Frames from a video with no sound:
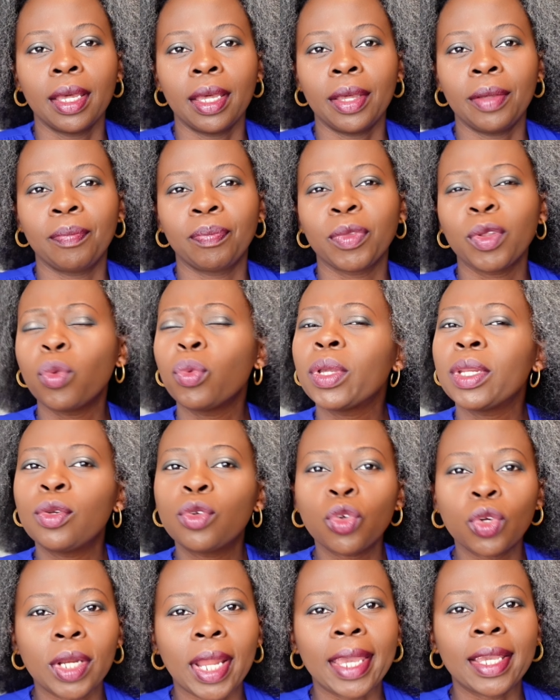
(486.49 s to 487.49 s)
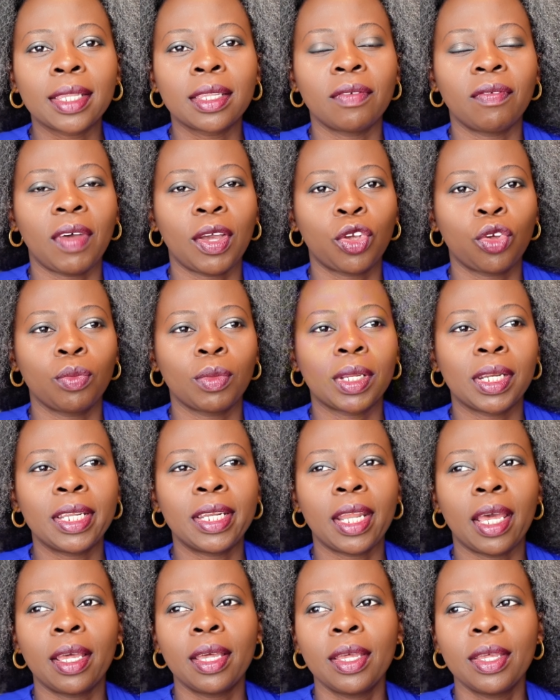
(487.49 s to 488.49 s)
um, we do like the vacuum
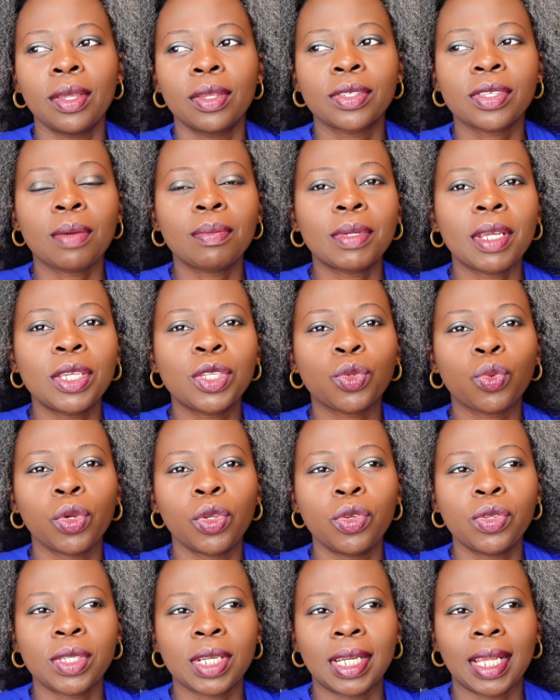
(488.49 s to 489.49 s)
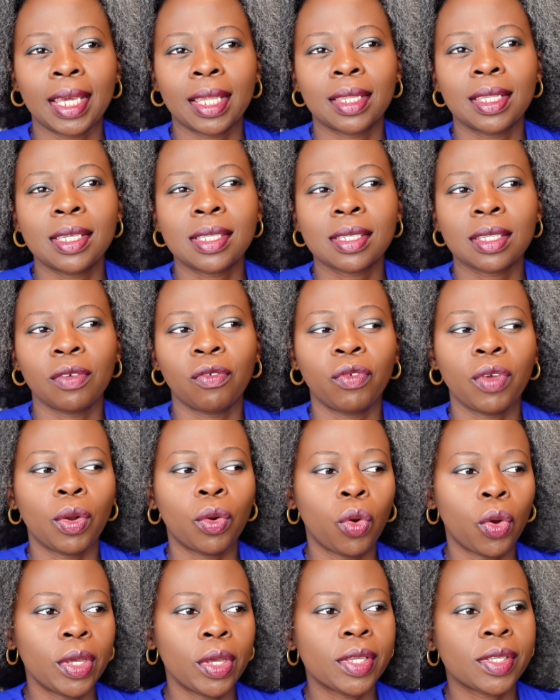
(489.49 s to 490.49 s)
cleaner sometimes we use it like this if you're
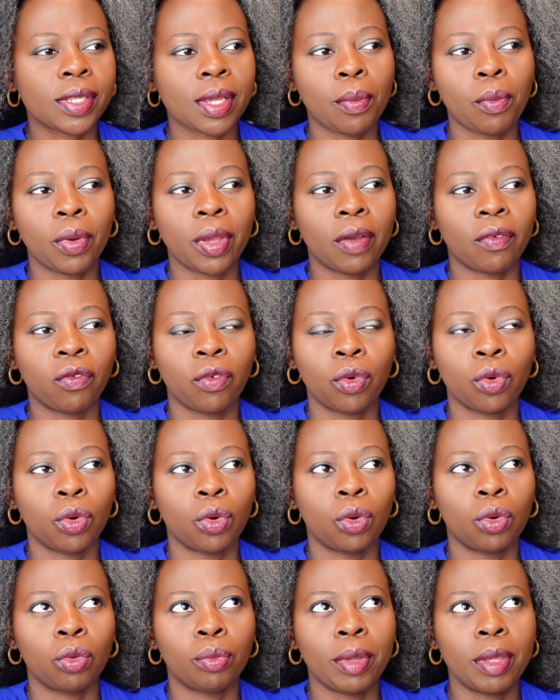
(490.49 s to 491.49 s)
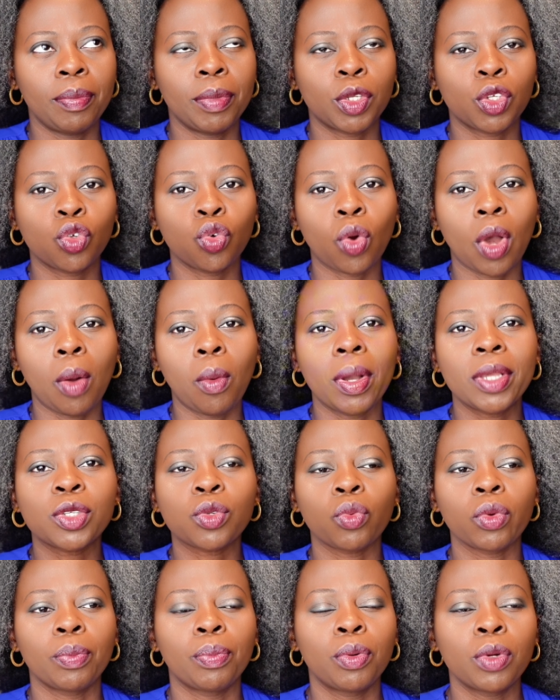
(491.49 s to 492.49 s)
going somewhere for maybe two hours
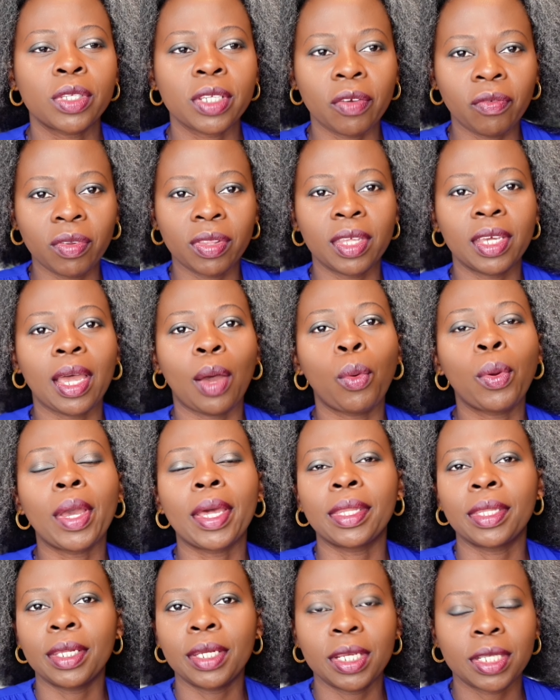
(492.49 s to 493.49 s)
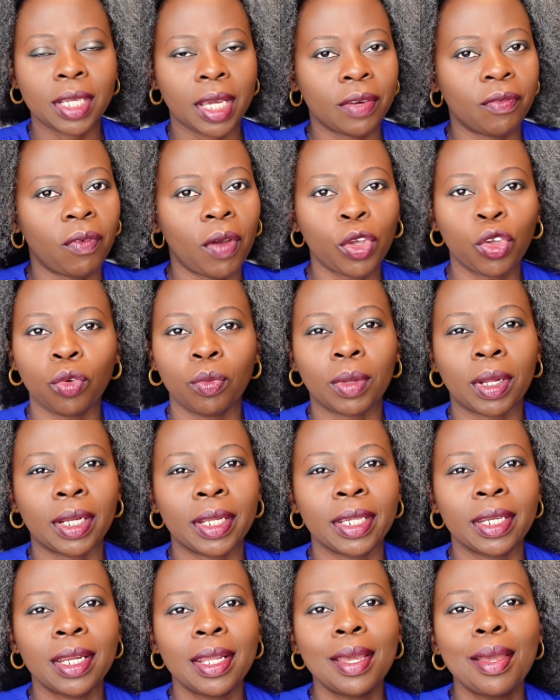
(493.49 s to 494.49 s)
we put everything away and then it can vacuum
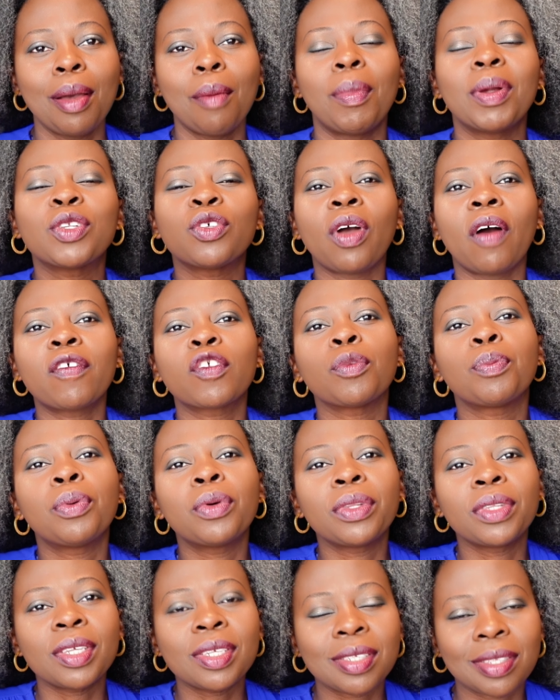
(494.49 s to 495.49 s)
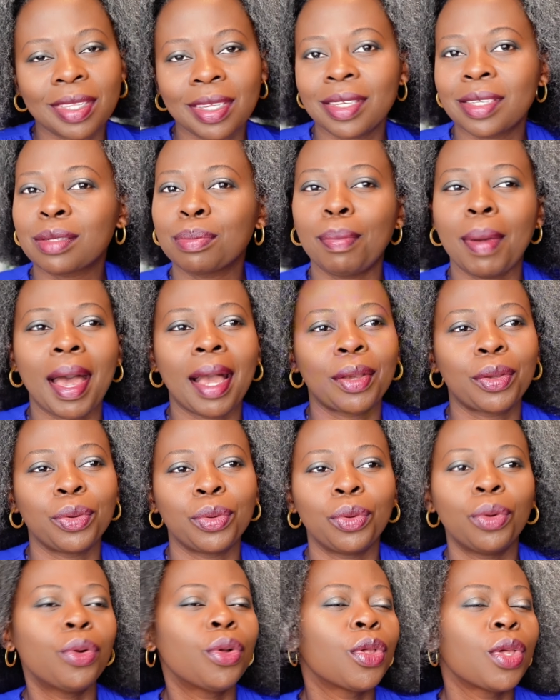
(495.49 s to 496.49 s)
clean but you have to put these things back you
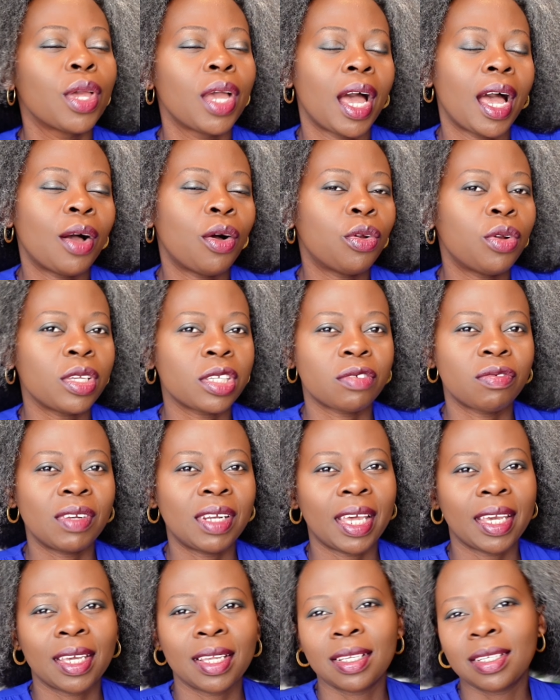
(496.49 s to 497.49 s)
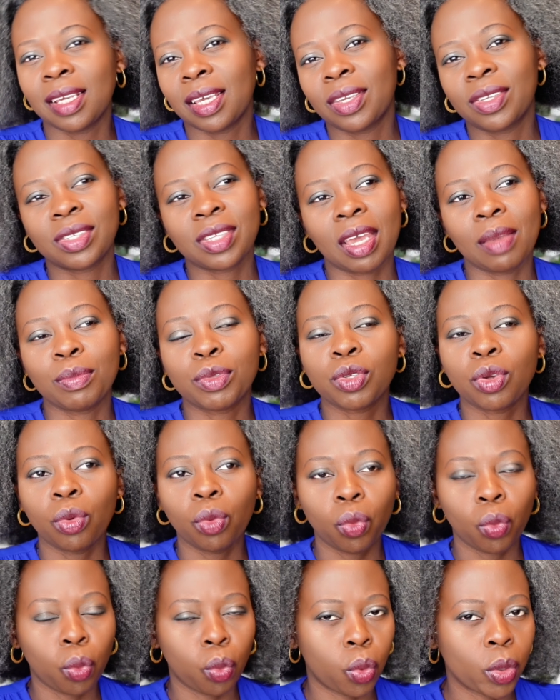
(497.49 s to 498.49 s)
know I always feel like it takes time so
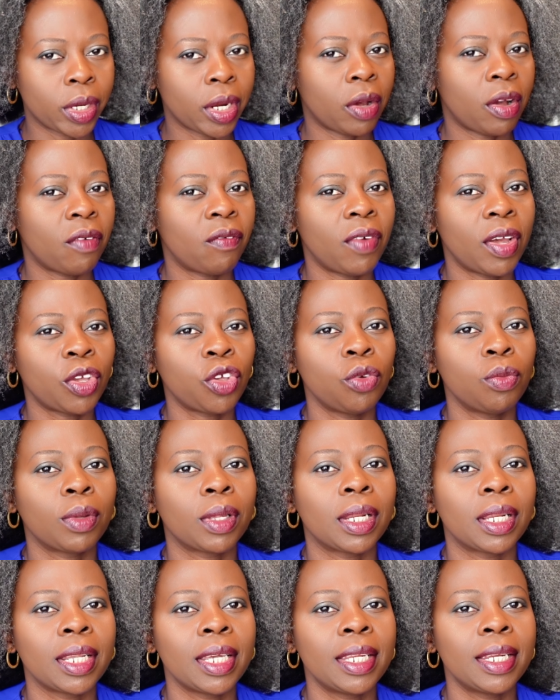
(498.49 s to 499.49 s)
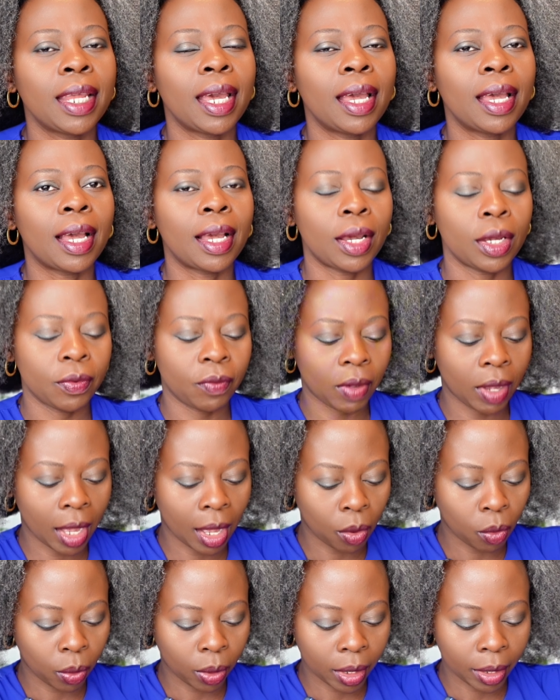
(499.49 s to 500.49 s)
when our vacuum cleaner
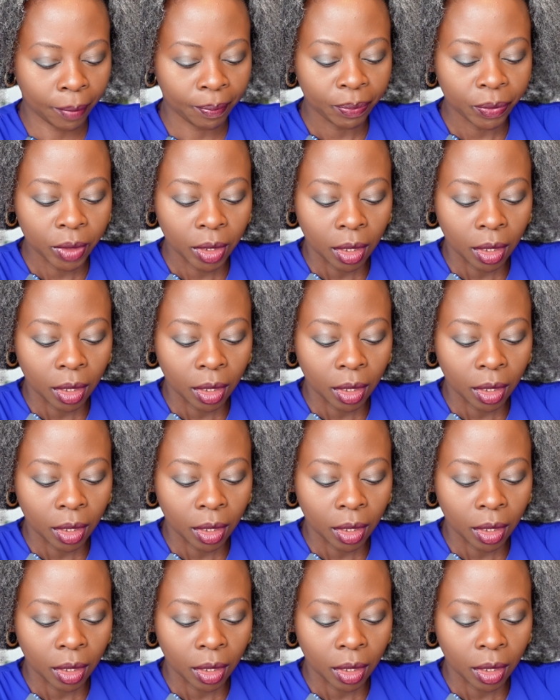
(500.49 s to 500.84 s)
our,